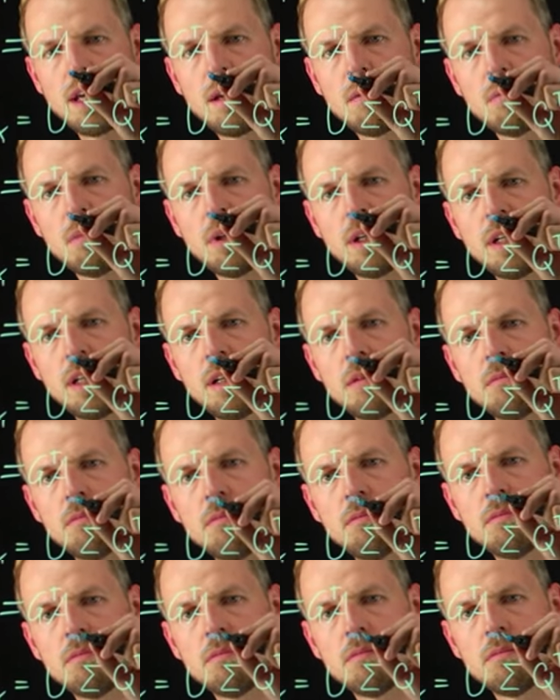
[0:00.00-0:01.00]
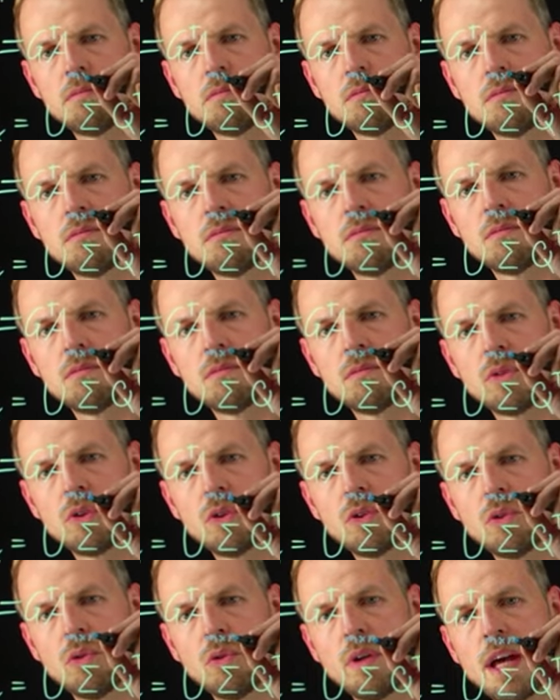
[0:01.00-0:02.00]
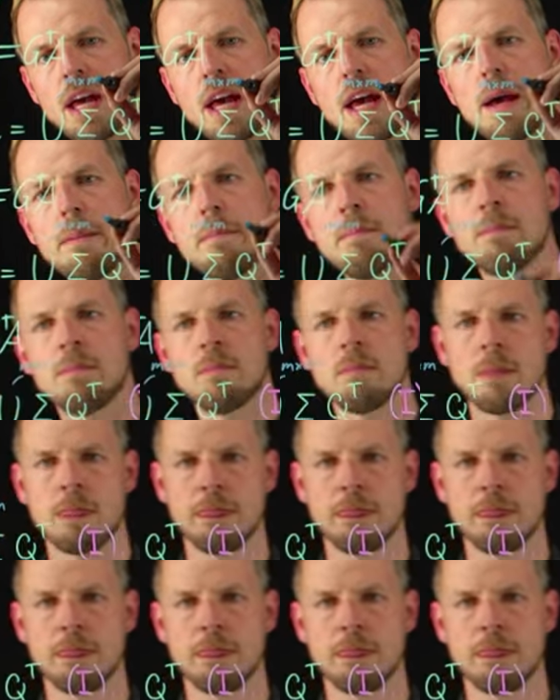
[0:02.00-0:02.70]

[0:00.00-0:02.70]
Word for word: M by M. So M